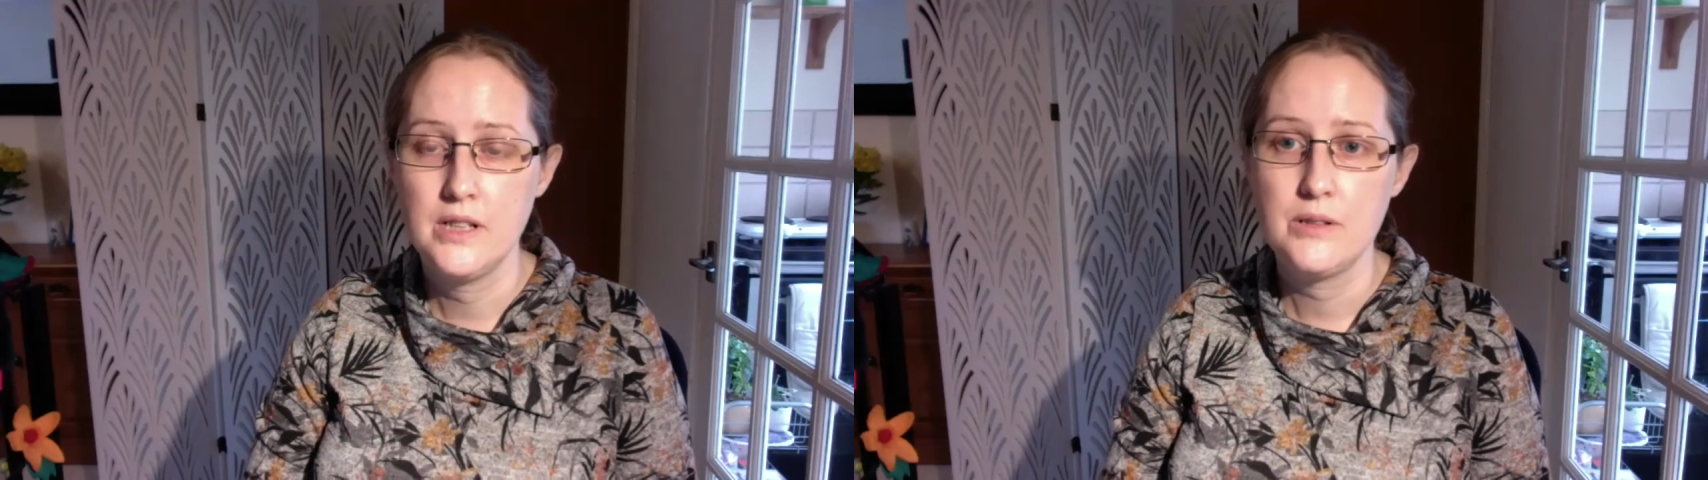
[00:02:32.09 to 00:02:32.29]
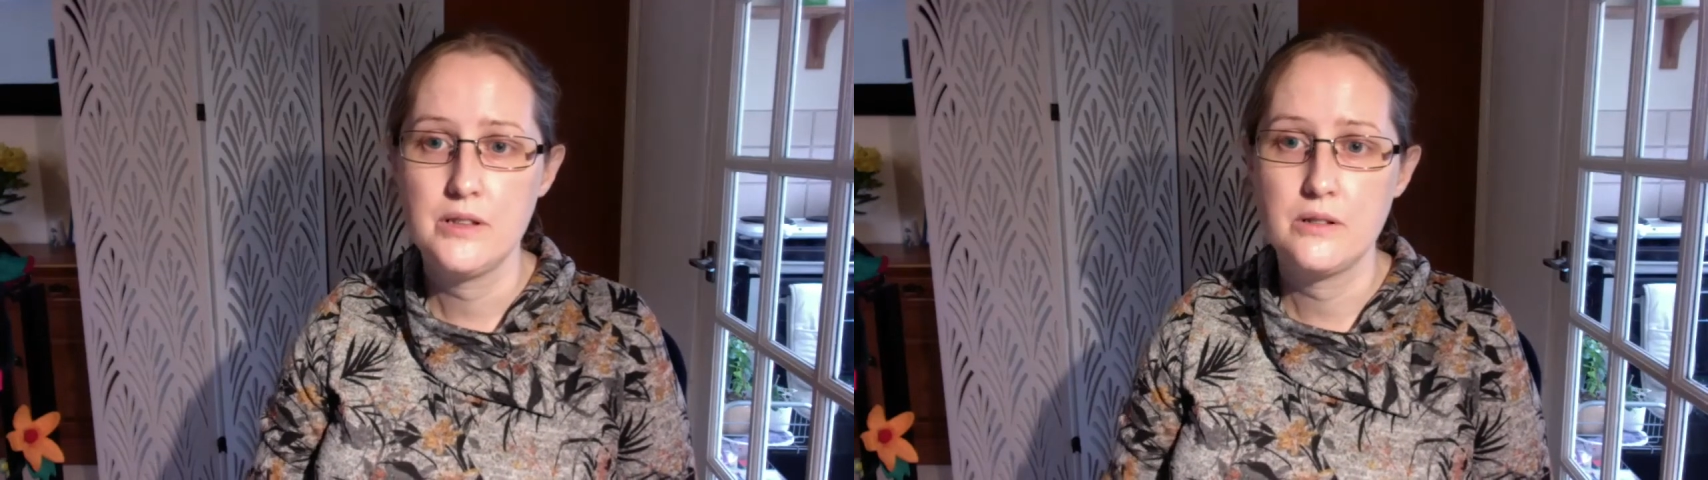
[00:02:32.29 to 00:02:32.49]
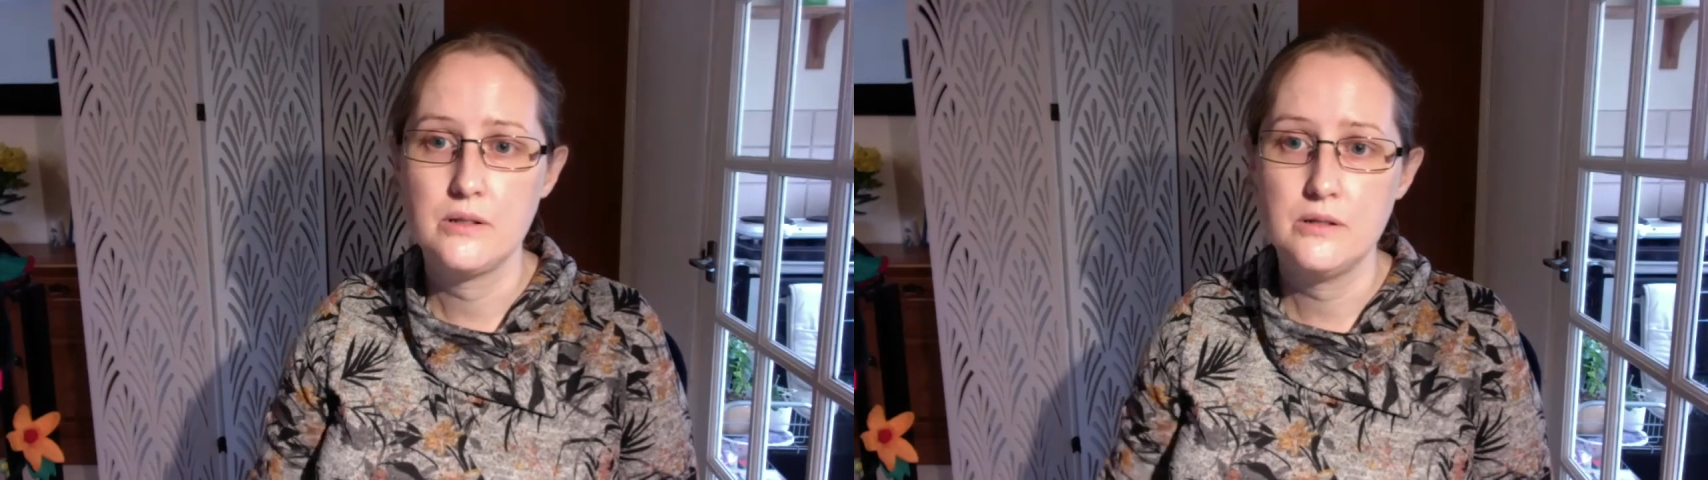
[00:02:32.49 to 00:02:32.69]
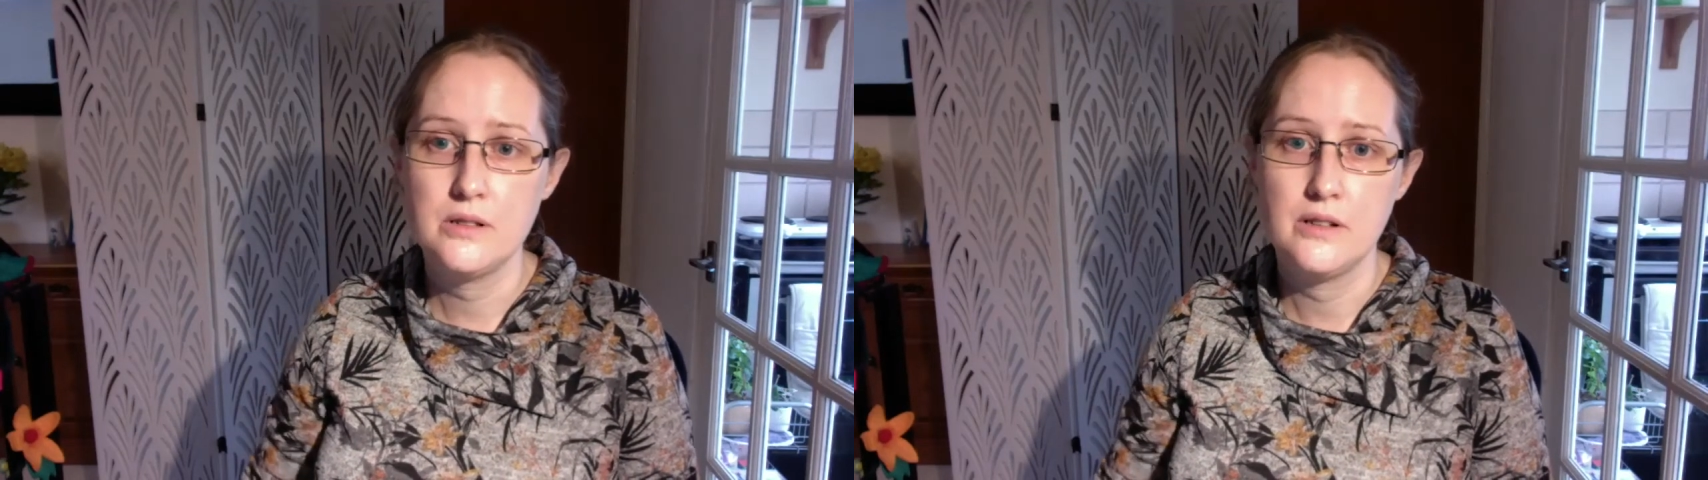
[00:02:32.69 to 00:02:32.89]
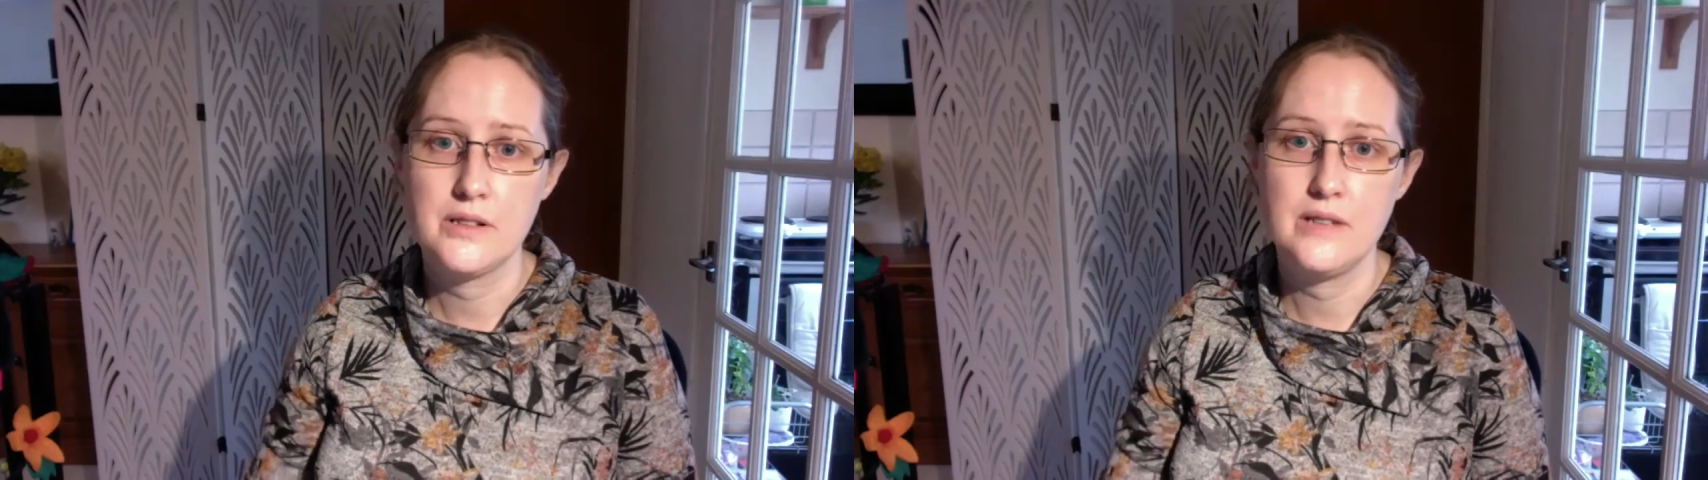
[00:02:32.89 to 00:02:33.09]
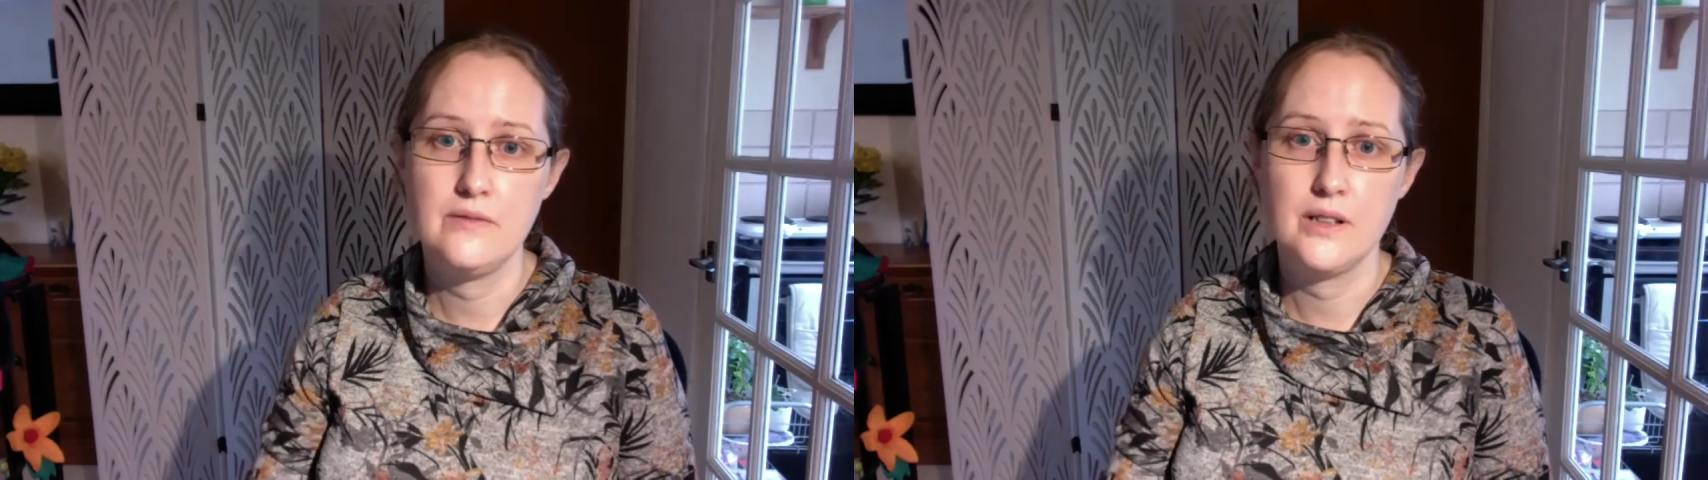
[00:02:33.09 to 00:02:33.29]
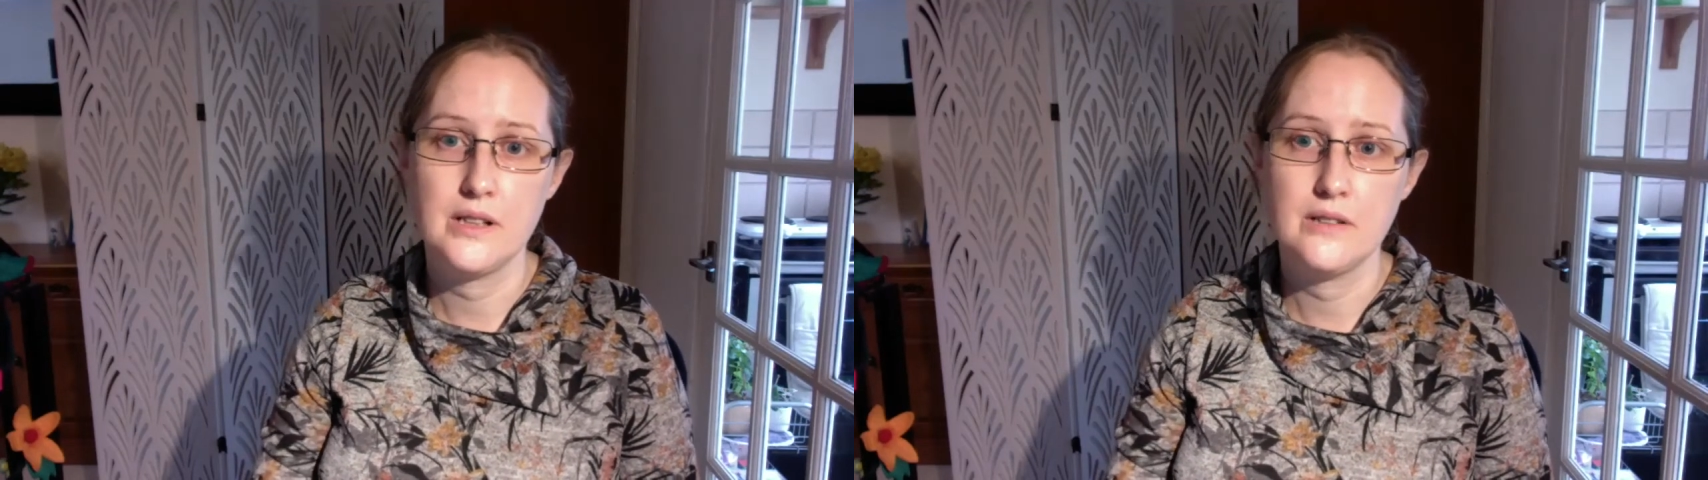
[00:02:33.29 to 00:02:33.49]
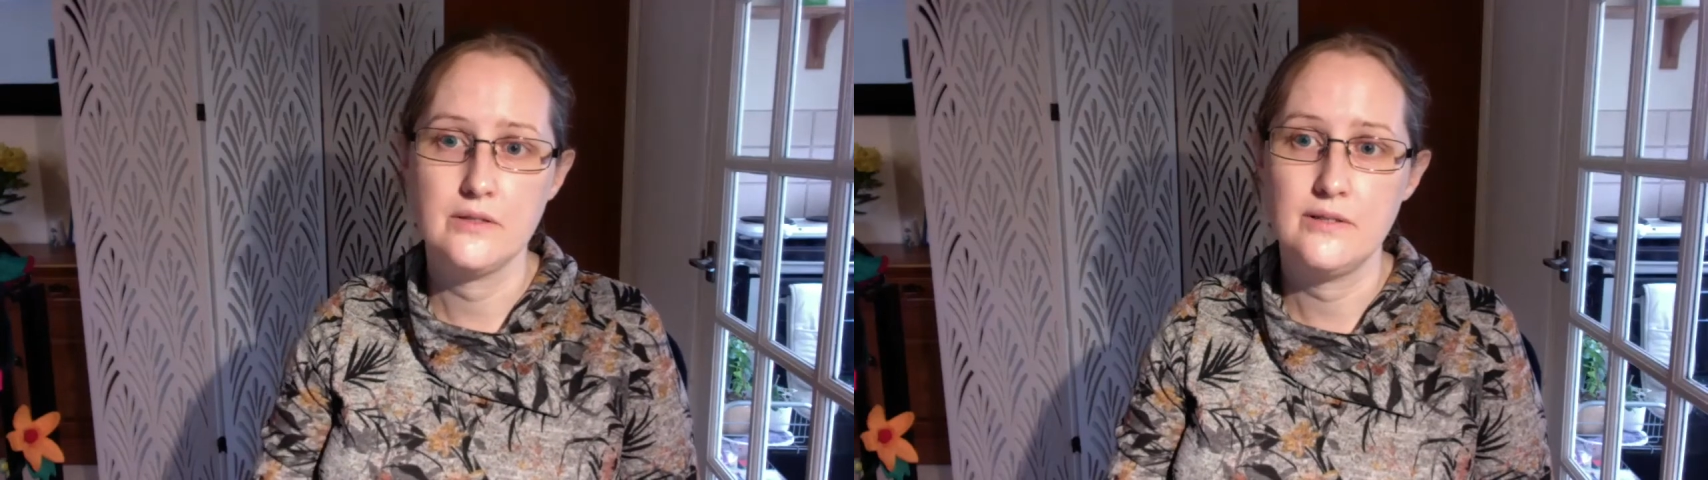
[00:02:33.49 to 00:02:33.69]
with the core content
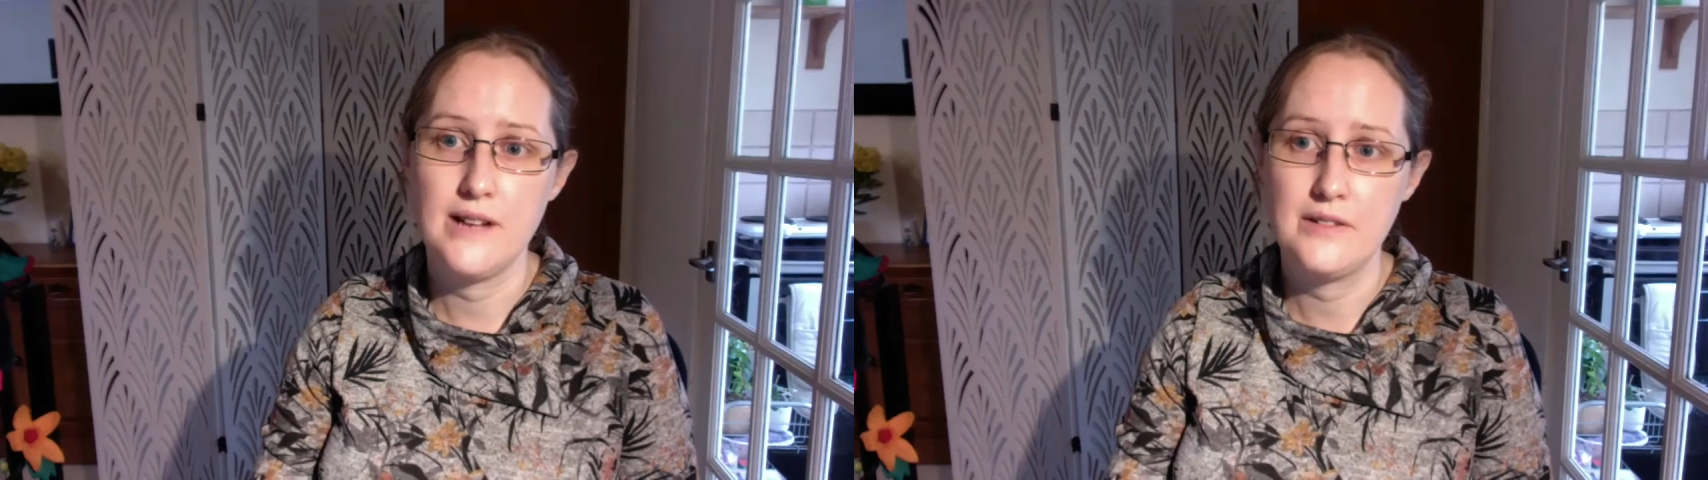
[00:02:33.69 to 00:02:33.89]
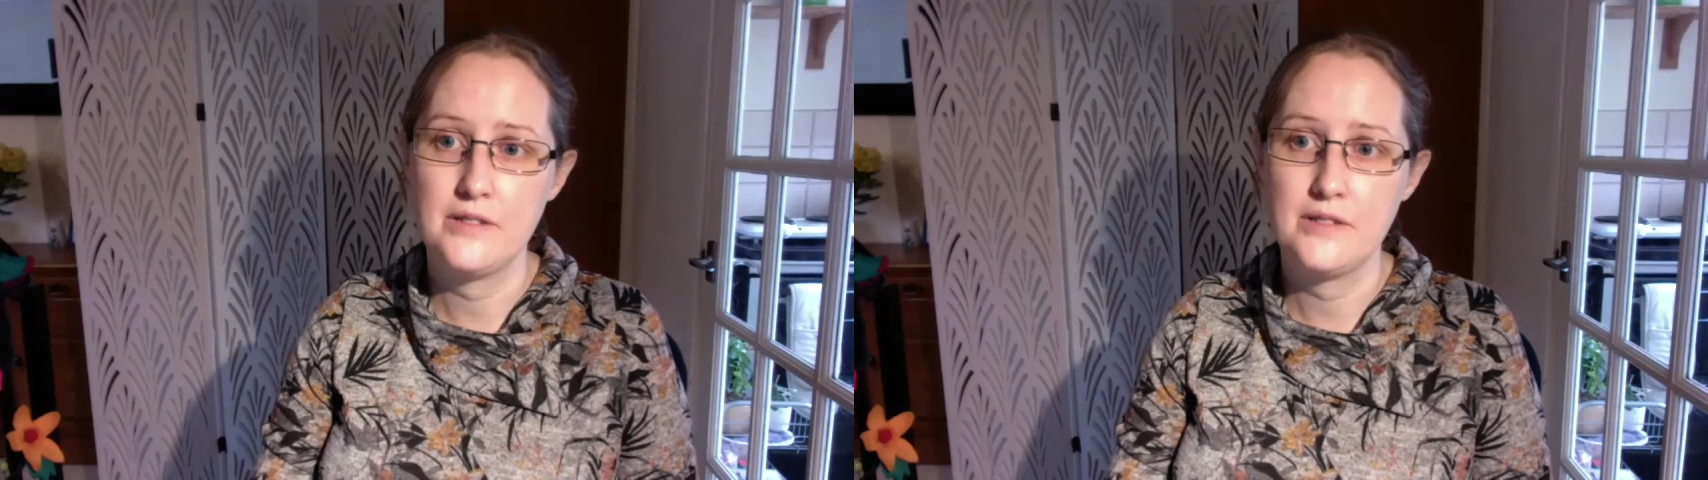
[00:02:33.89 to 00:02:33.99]
running for around